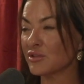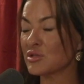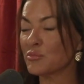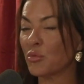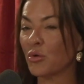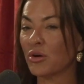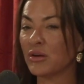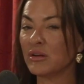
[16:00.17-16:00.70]

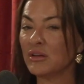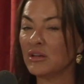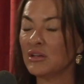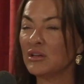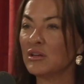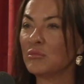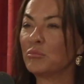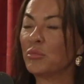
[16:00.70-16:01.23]
support,
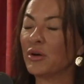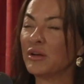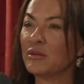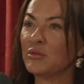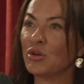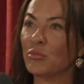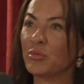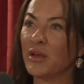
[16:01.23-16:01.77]
but
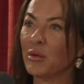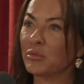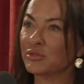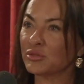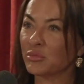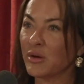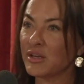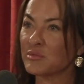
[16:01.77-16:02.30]
be able
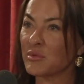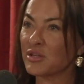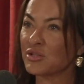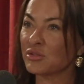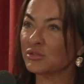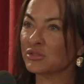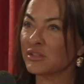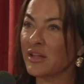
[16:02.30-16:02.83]
to raise my
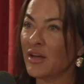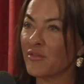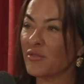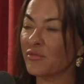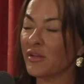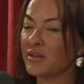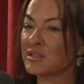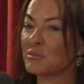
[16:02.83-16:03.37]
children and have the
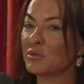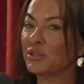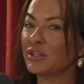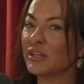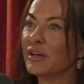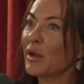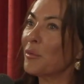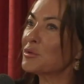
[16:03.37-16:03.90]
flexibility.
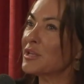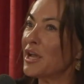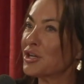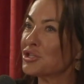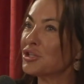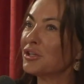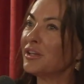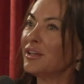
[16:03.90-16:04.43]
And I was
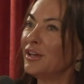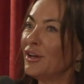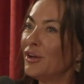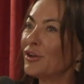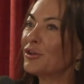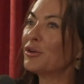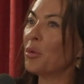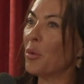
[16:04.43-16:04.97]
actually
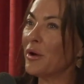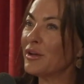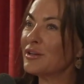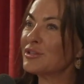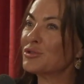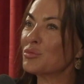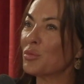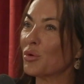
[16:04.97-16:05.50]
going
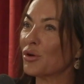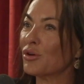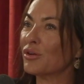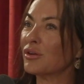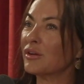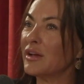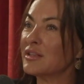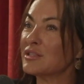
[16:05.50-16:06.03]
to work
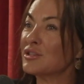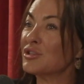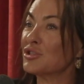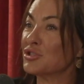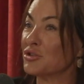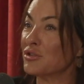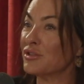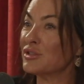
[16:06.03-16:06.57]
as an
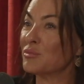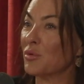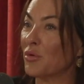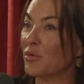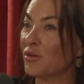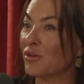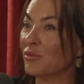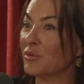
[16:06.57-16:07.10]
insurance
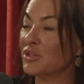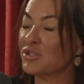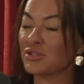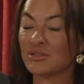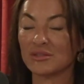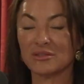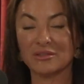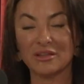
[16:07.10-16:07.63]
broker,
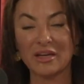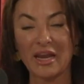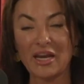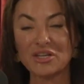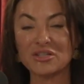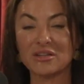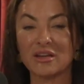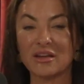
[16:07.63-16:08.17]
which an
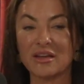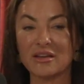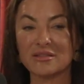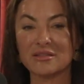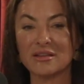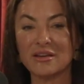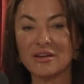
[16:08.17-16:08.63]
agent, I guess.